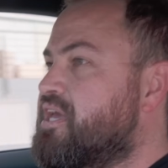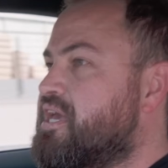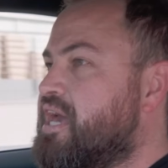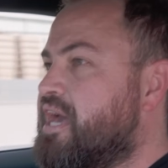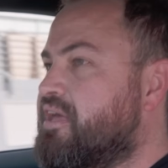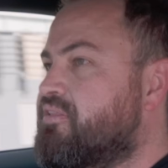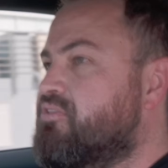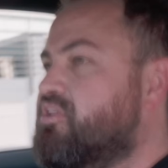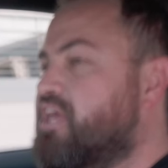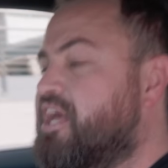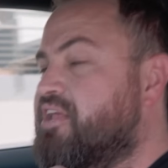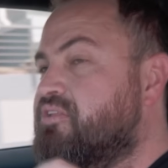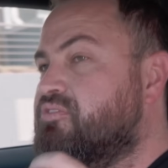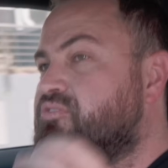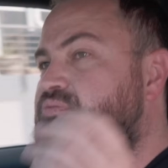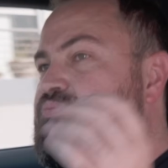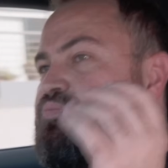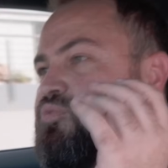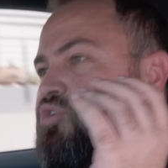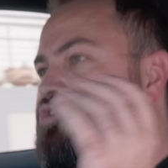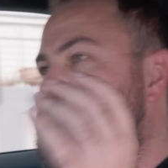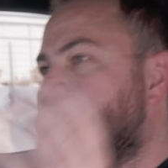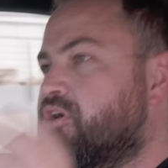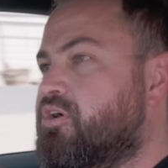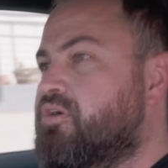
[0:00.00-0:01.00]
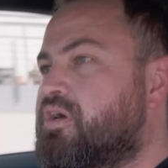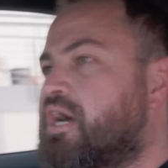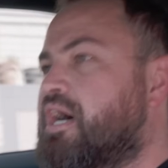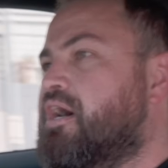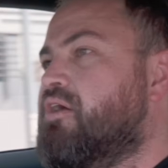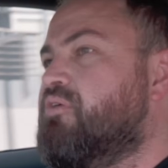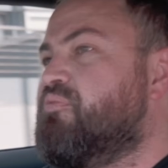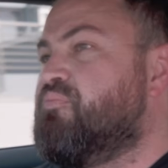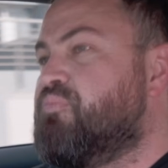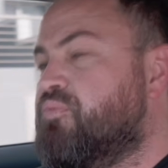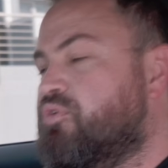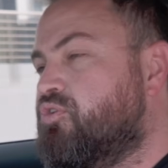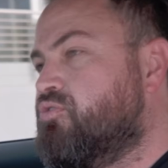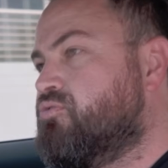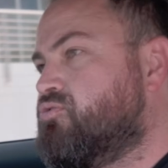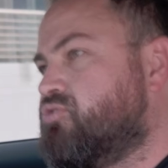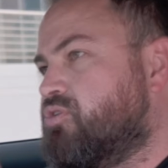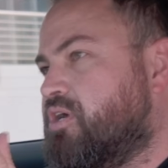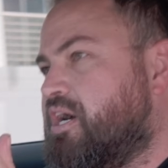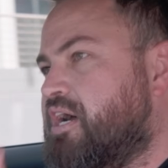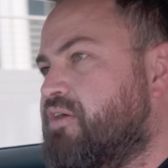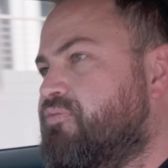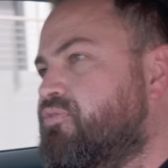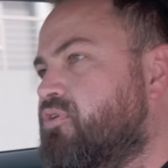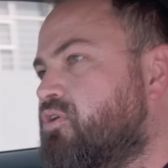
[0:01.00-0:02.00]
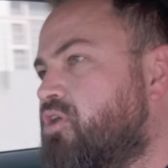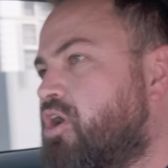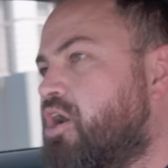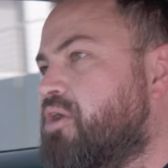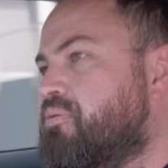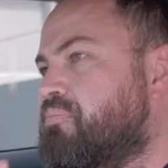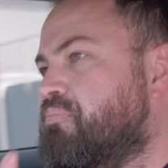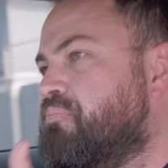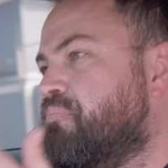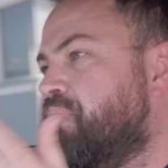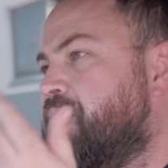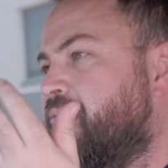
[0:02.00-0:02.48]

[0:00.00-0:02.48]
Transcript: And you know how you drive a lot